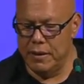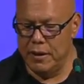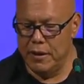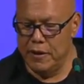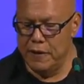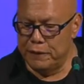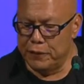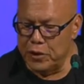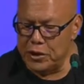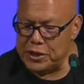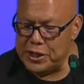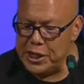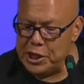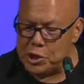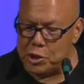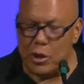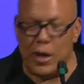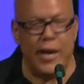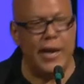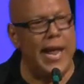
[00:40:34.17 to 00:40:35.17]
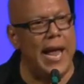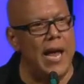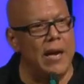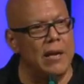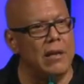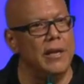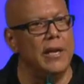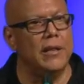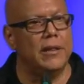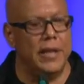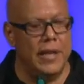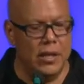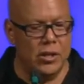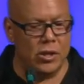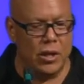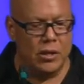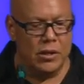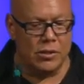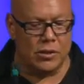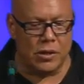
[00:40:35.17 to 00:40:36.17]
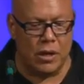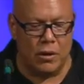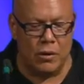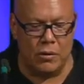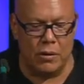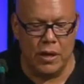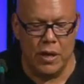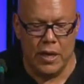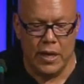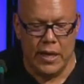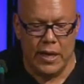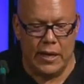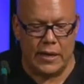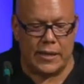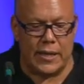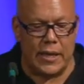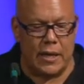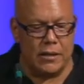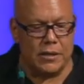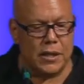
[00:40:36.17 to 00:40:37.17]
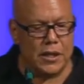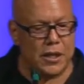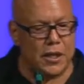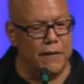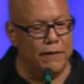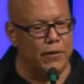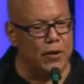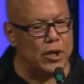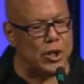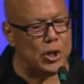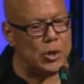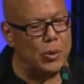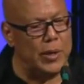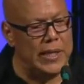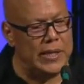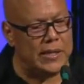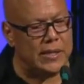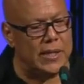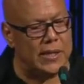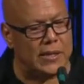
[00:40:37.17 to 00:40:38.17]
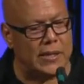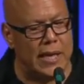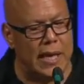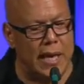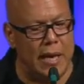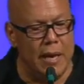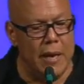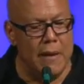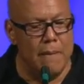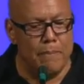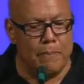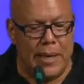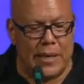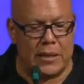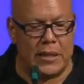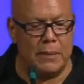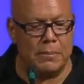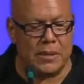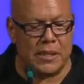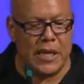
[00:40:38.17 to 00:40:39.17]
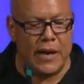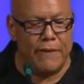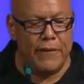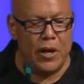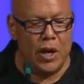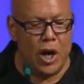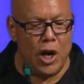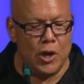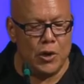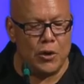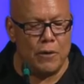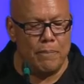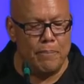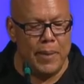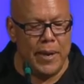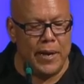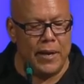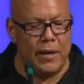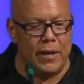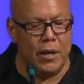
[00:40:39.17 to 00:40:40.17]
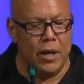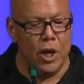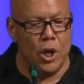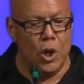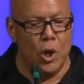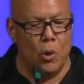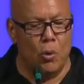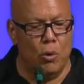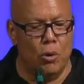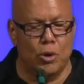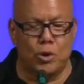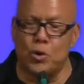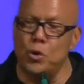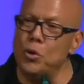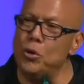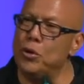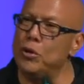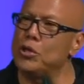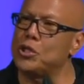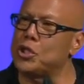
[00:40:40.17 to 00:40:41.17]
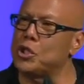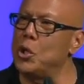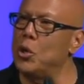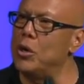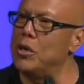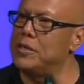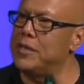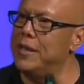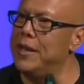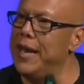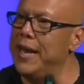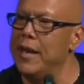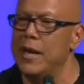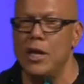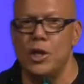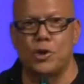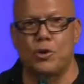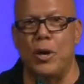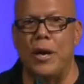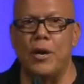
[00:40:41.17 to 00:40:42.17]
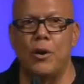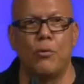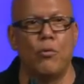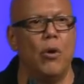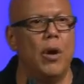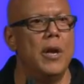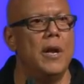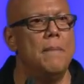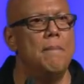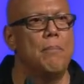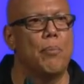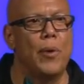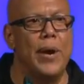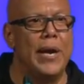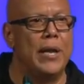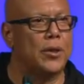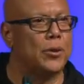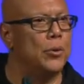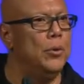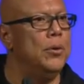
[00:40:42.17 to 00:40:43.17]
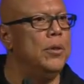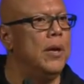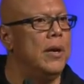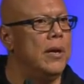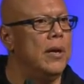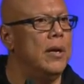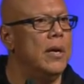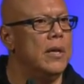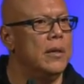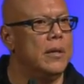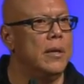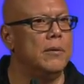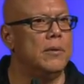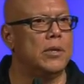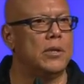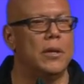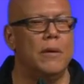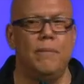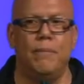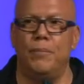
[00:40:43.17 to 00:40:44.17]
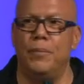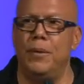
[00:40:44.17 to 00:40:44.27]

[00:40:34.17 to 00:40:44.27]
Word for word: First, he tried handling things on his own. It tells us in verse 26 that he picked up 700 men who drew their swords and they tried to run and break through the, the, the, the